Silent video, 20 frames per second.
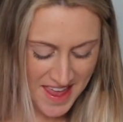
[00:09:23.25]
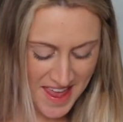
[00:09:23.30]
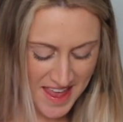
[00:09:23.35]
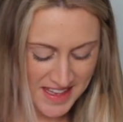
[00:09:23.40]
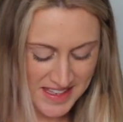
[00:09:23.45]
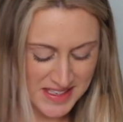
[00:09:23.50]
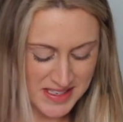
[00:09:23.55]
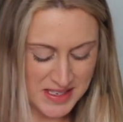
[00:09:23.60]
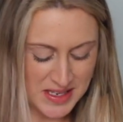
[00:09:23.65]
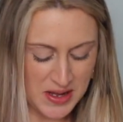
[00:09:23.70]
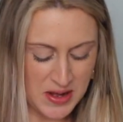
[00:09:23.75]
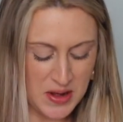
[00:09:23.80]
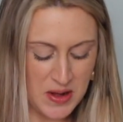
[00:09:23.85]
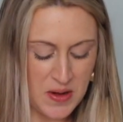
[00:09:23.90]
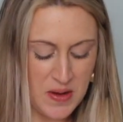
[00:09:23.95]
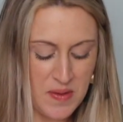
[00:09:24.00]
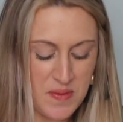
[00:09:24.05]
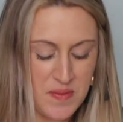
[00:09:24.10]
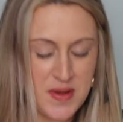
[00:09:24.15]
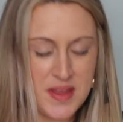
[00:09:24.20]
And
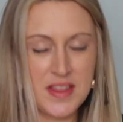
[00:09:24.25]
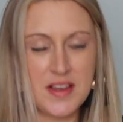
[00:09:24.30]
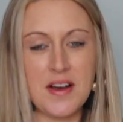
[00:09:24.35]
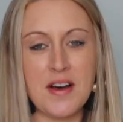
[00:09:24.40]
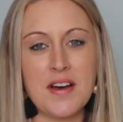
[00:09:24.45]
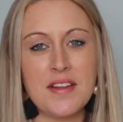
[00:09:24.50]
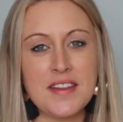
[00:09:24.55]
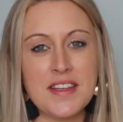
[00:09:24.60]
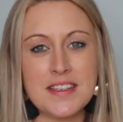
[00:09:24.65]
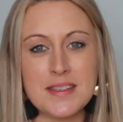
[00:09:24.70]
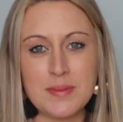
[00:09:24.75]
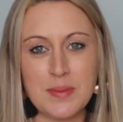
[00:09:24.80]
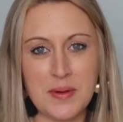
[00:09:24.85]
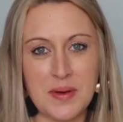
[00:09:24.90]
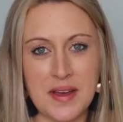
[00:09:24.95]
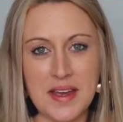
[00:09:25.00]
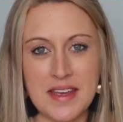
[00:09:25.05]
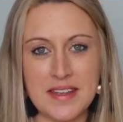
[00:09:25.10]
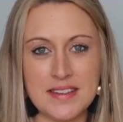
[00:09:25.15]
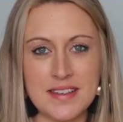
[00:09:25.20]
so with all these
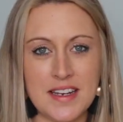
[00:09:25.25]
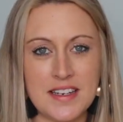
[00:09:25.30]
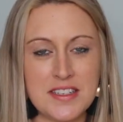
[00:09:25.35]
boys,